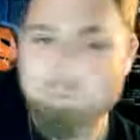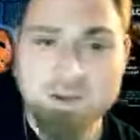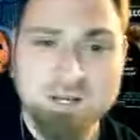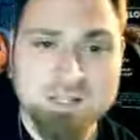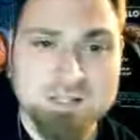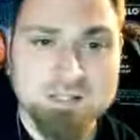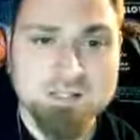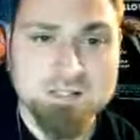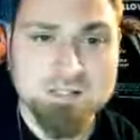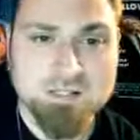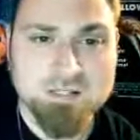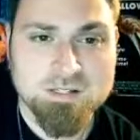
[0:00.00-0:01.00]
about you
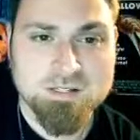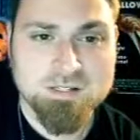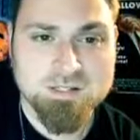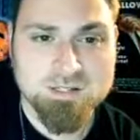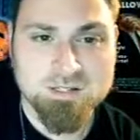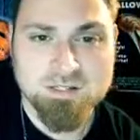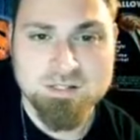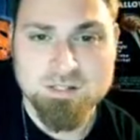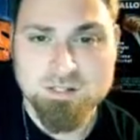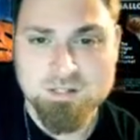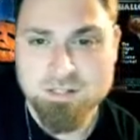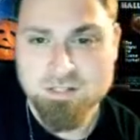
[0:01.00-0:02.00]
there. I won't tell
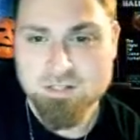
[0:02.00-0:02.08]
no one.